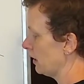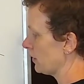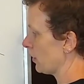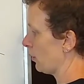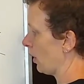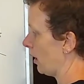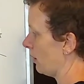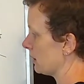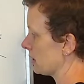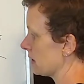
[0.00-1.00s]
So
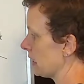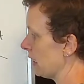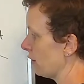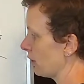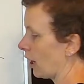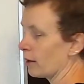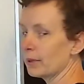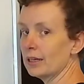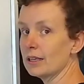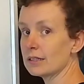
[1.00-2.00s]
a single
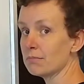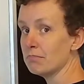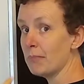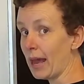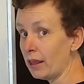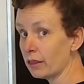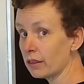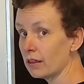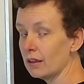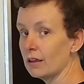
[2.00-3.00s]
carbon is
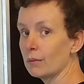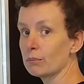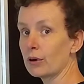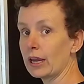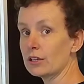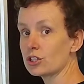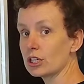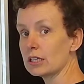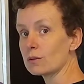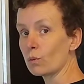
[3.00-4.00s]
meth, branch
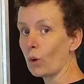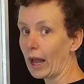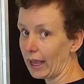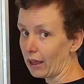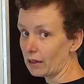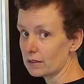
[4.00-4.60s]
is YL.